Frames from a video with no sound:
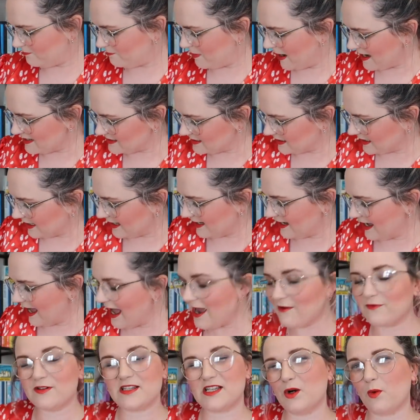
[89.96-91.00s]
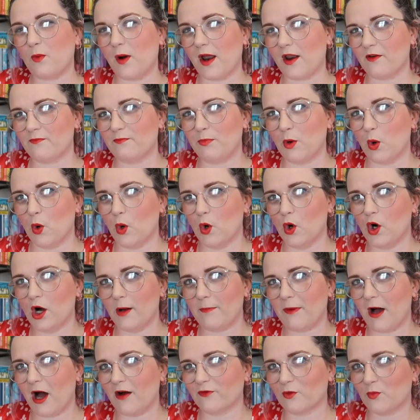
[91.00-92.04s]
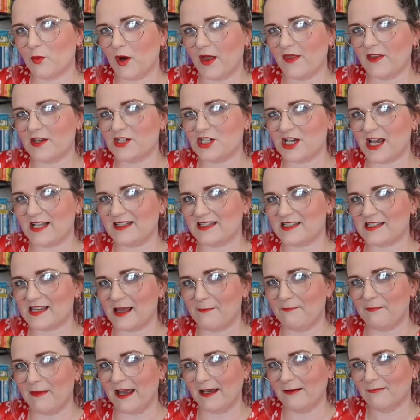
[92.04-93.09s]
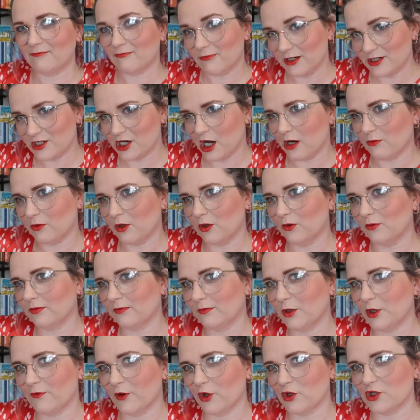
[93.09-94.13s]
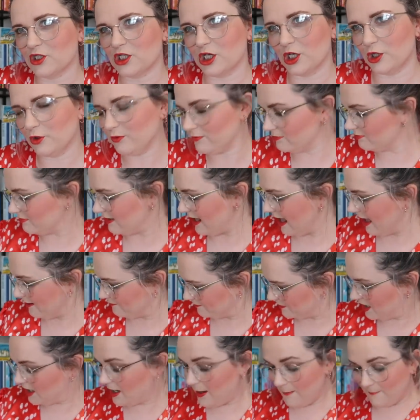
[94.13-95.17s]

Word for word: Basically every single one I've bought apart from one that Jen sent me, which I will move on to there.